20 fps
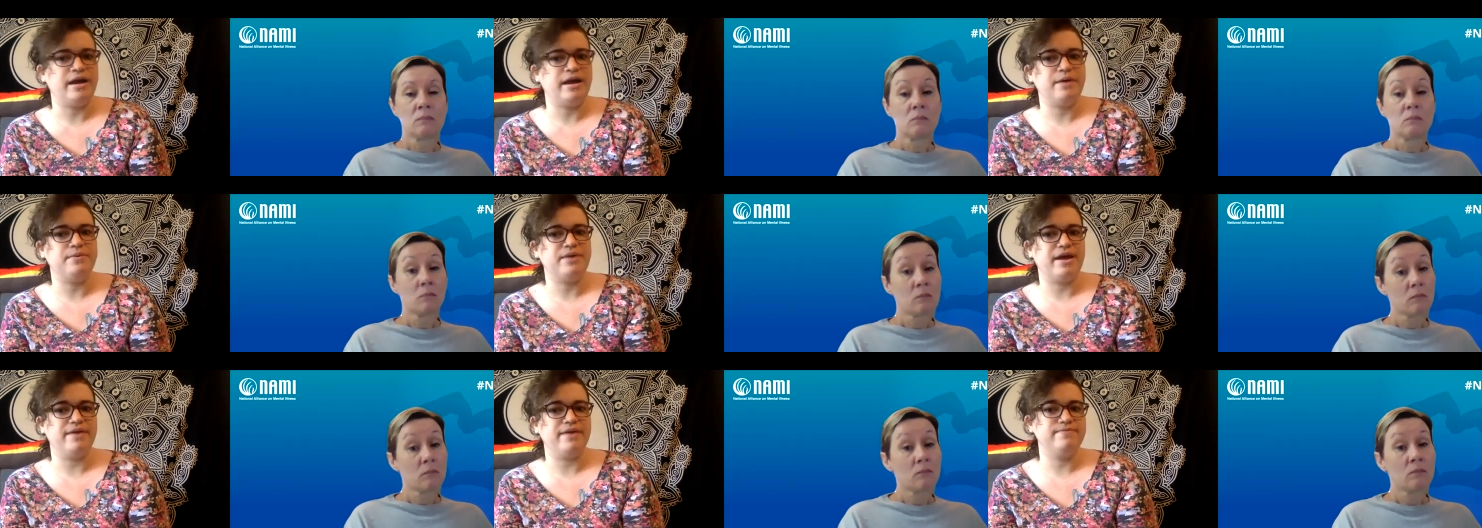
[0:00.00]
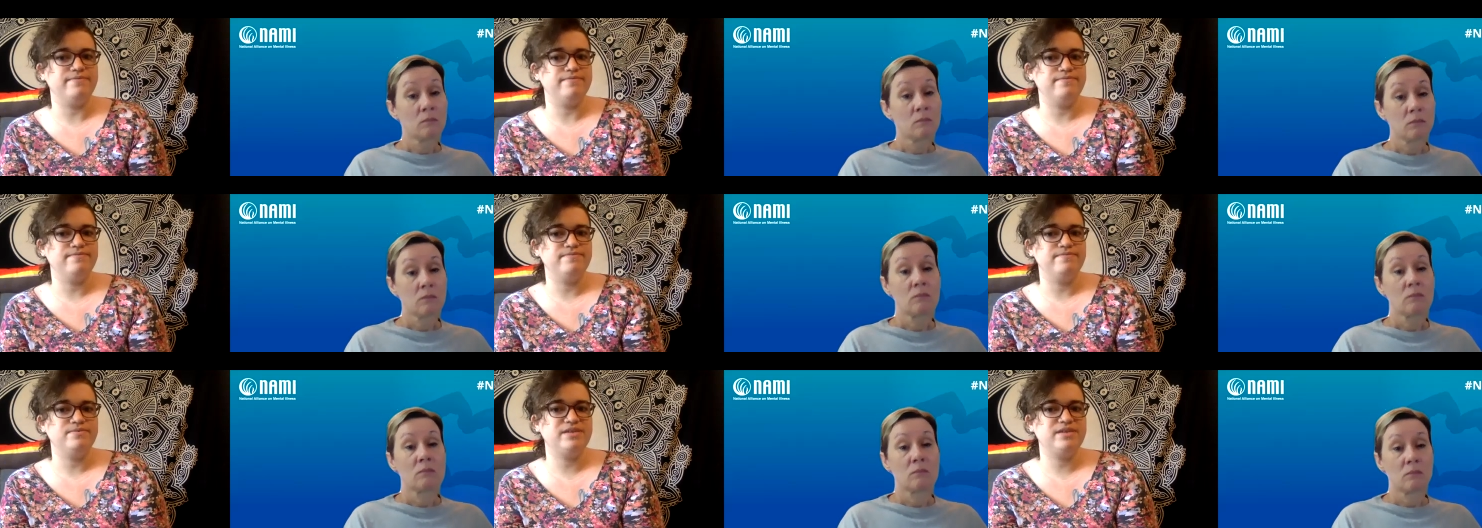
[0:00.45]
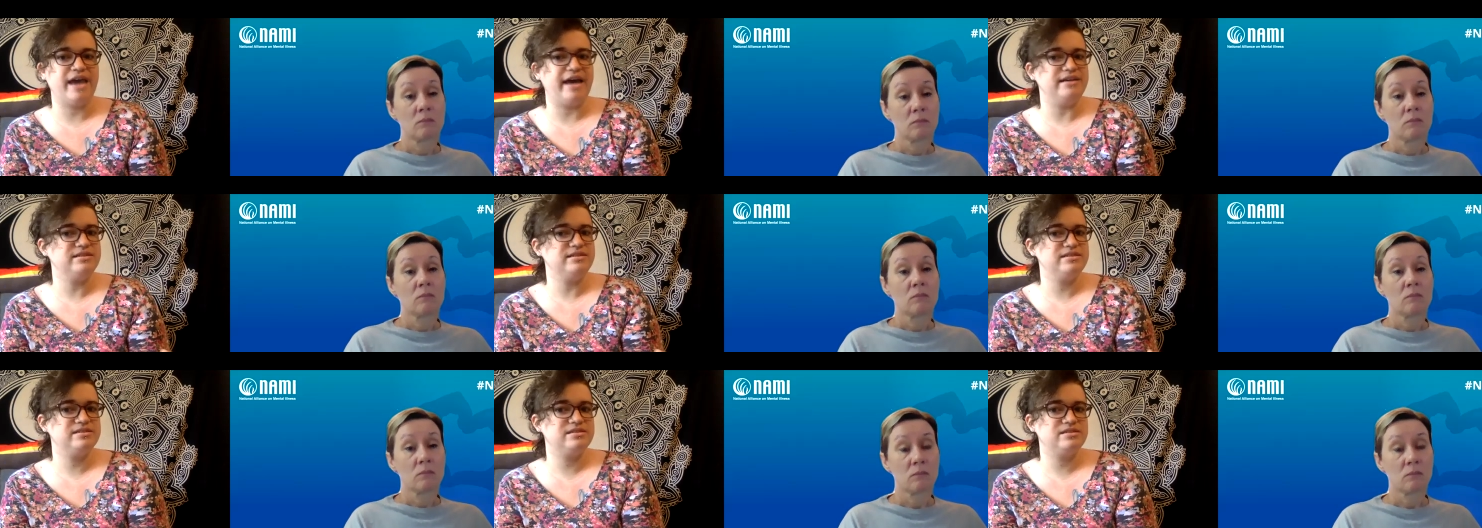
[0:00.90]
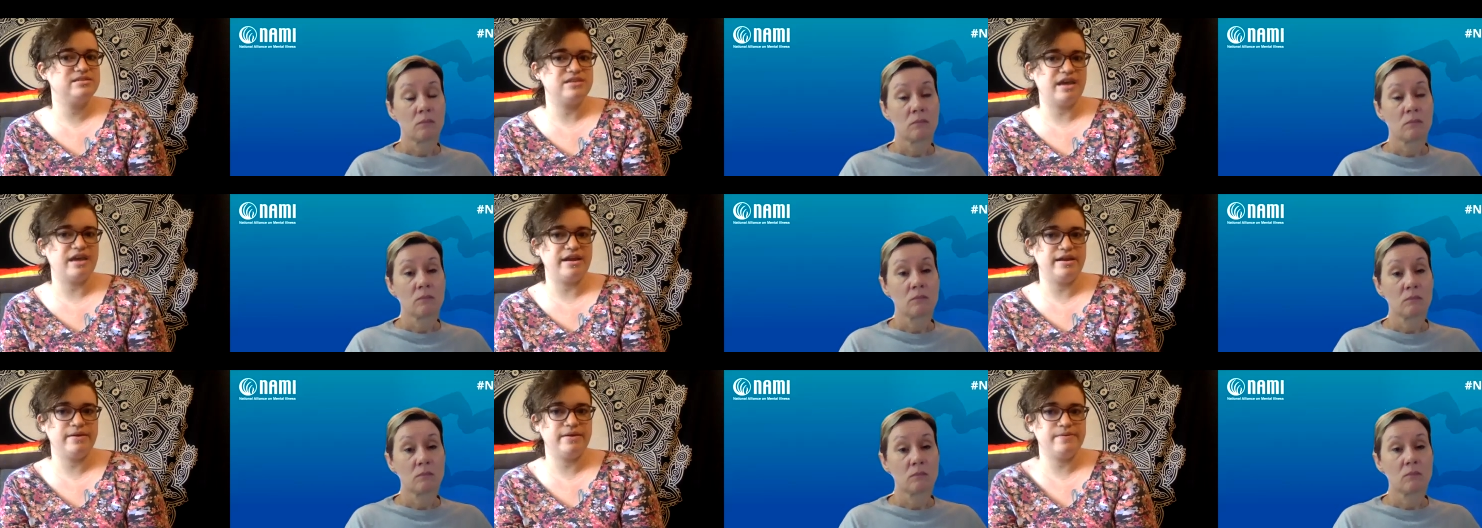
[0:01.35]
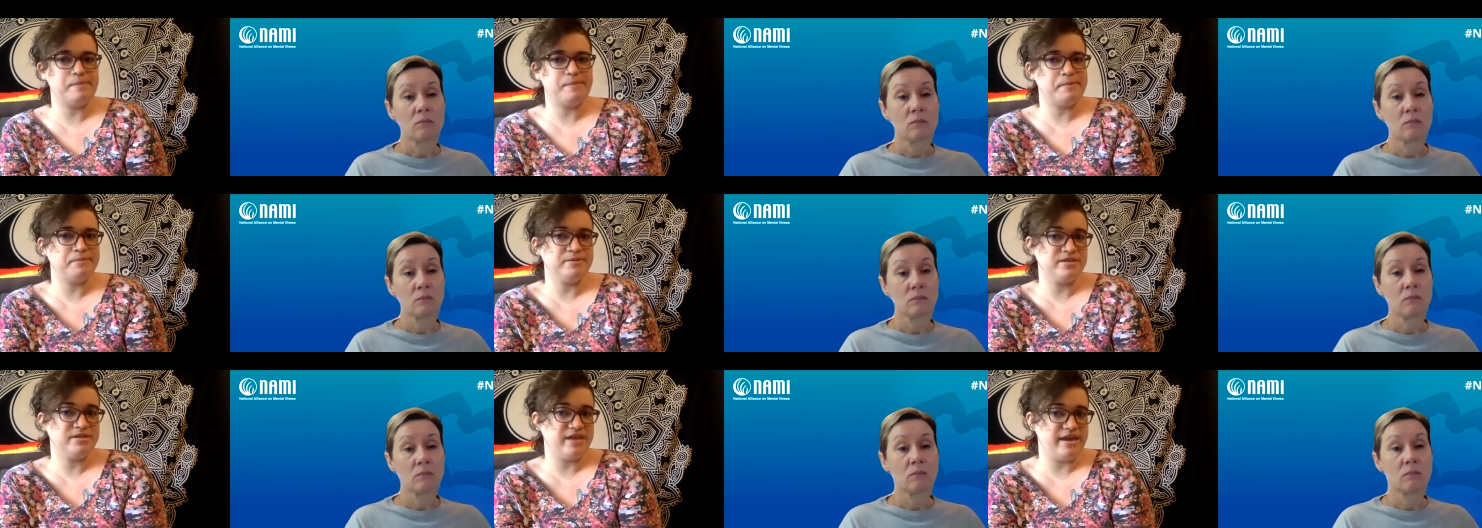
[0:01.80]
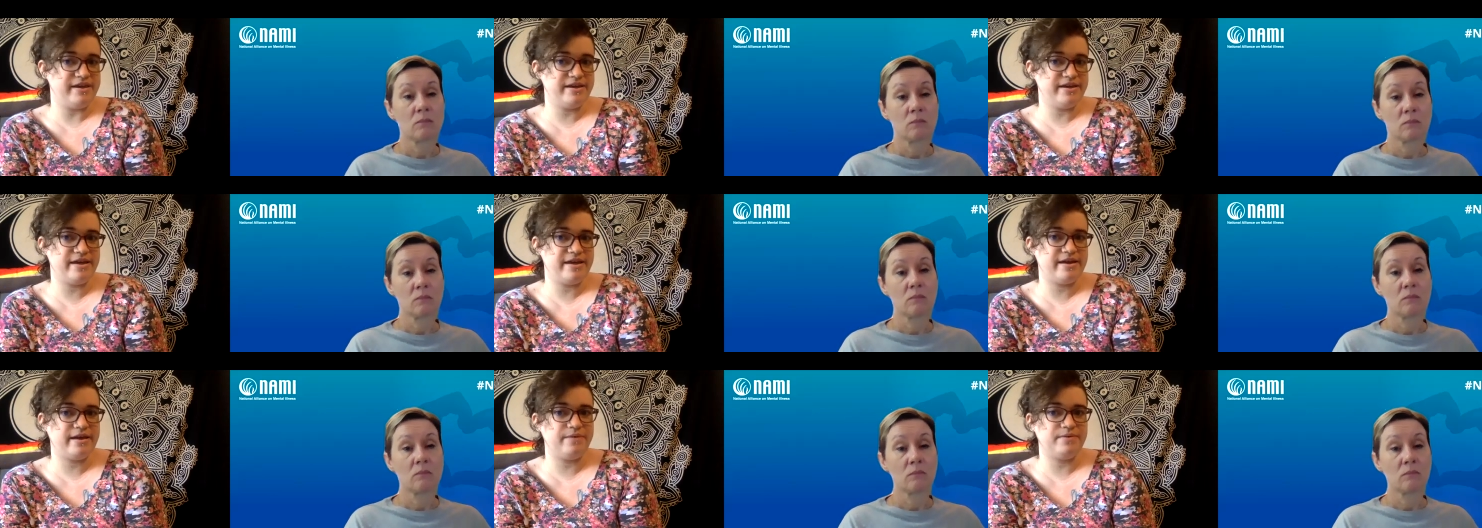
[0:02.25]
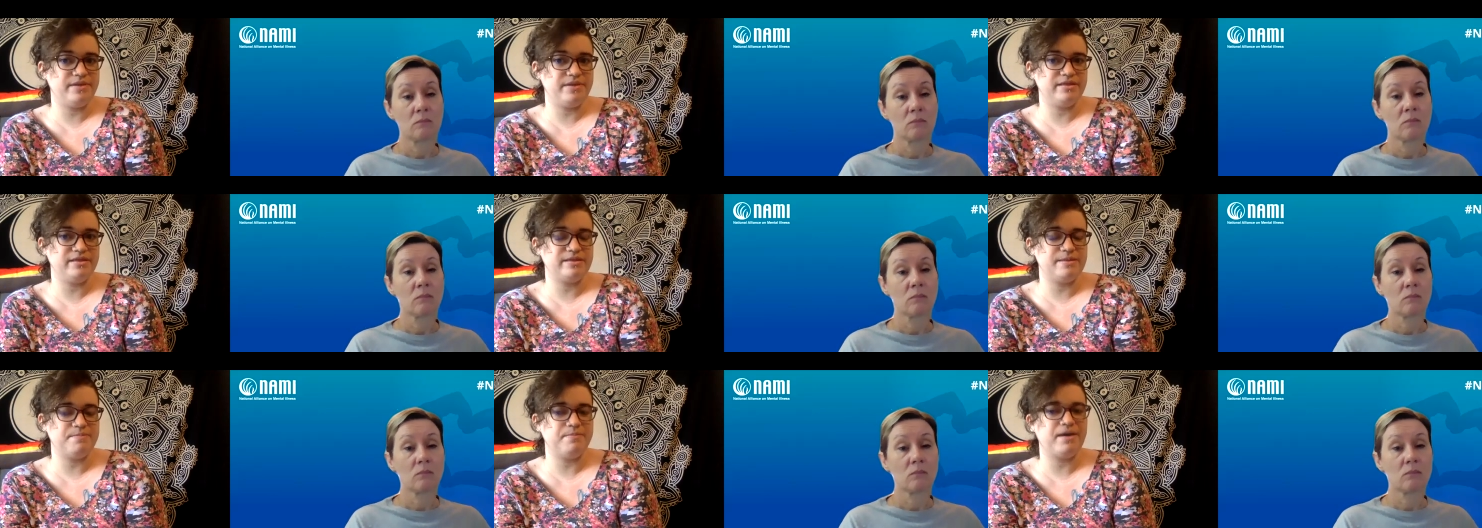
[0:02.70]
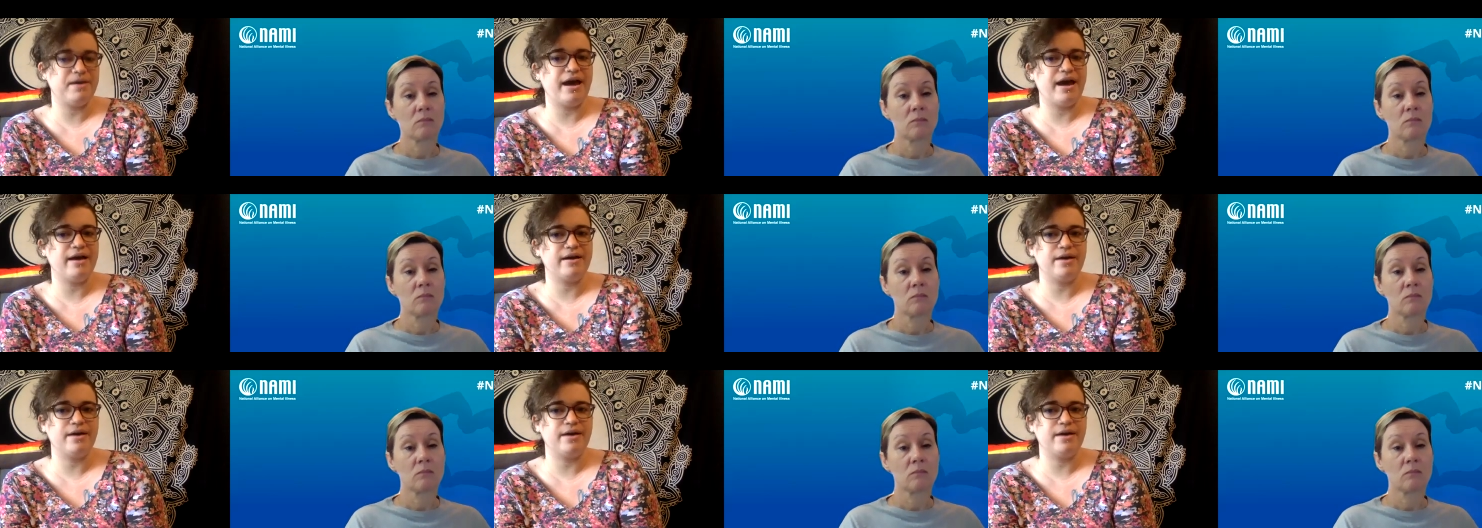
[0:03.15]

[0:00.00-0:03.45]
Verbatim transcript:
Speaker 1: I would have tests I didn't remember taking. I would get them back.